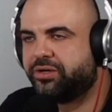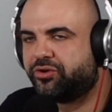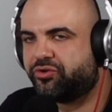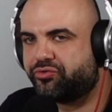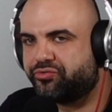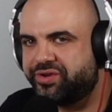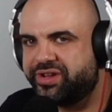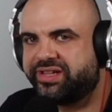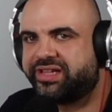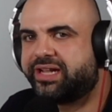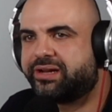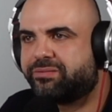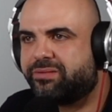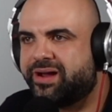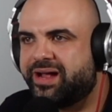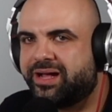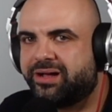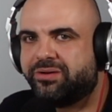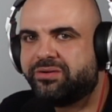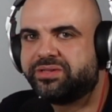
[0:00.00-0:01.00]
read the
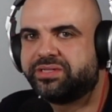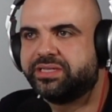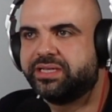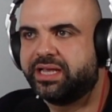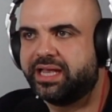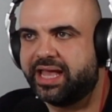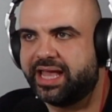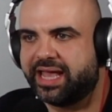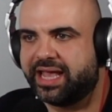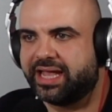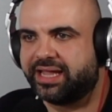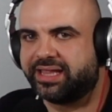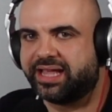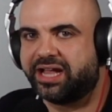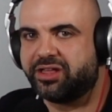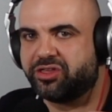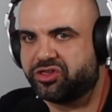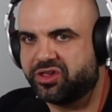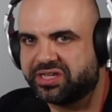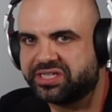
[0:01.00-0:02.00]
crowds and
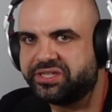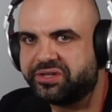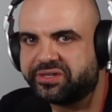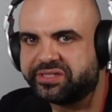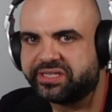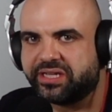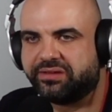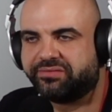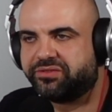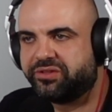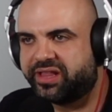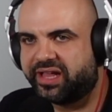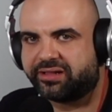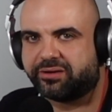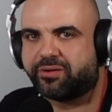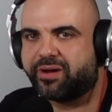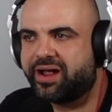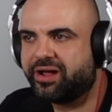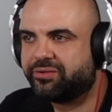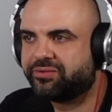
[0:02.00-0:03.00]
adjust yourself to that
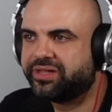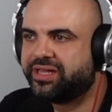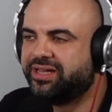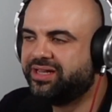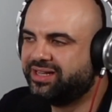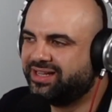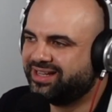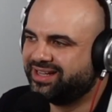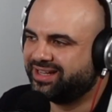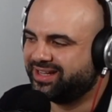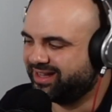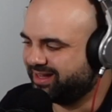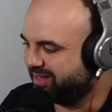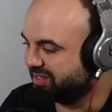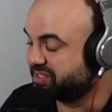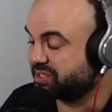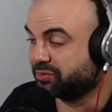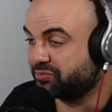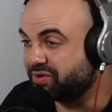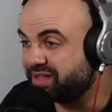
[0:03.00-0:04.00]
crowd.
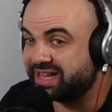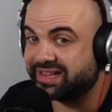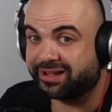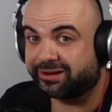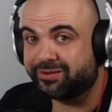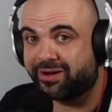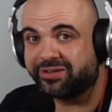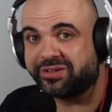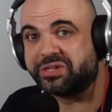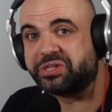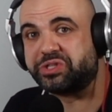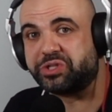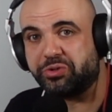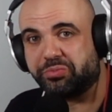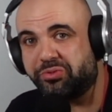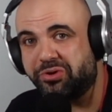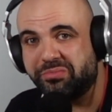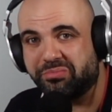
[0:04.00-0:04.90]
So reading the crowd is super